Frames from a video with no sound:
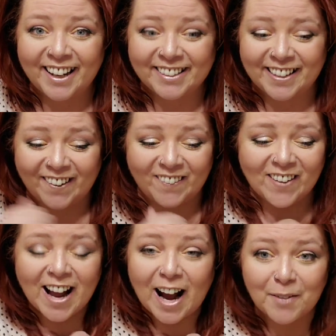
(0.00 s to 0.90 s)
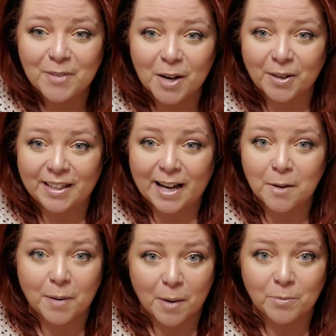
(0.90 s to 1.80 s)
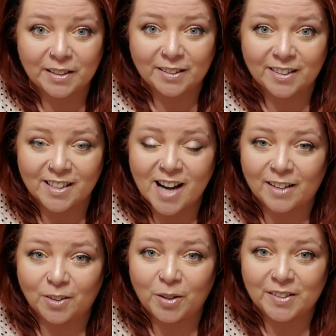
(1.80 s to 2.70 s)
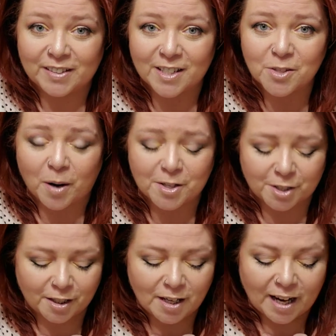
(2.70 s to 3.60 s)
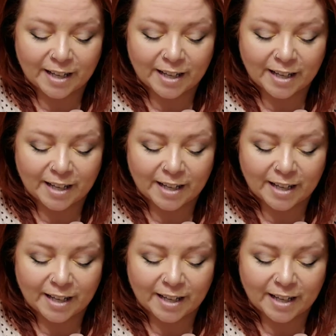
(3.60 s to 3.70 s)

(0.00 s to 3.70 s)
You know, I'm not great at it, but I'm really good at loading the dishwasher.